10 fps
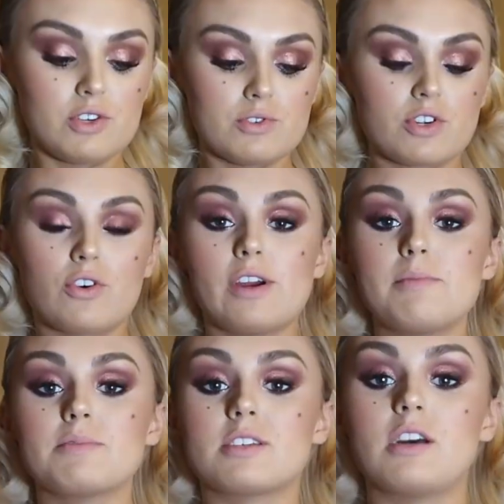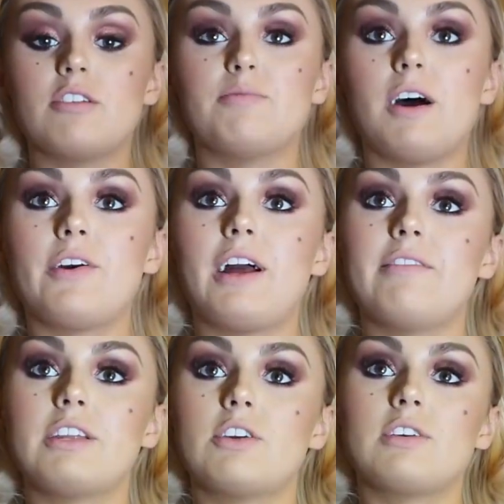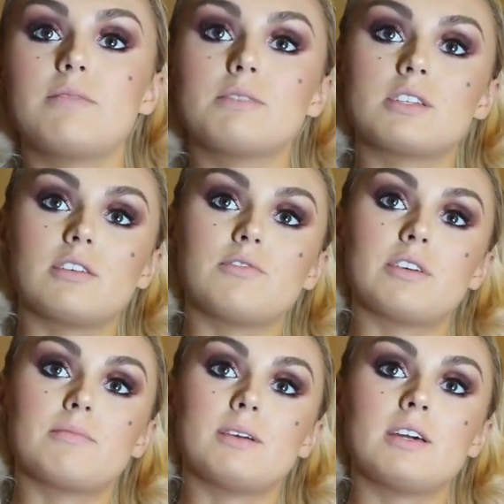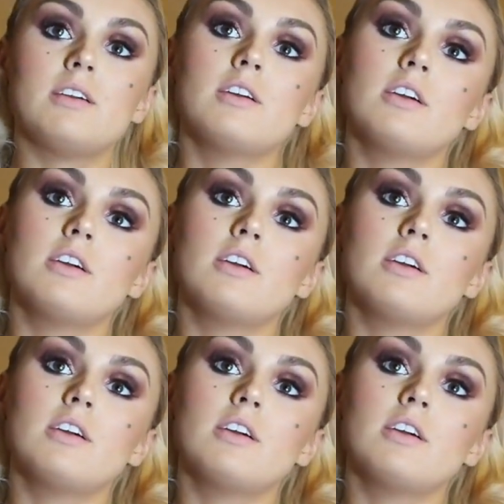used cream stuff. I don't have any cream stuff with me.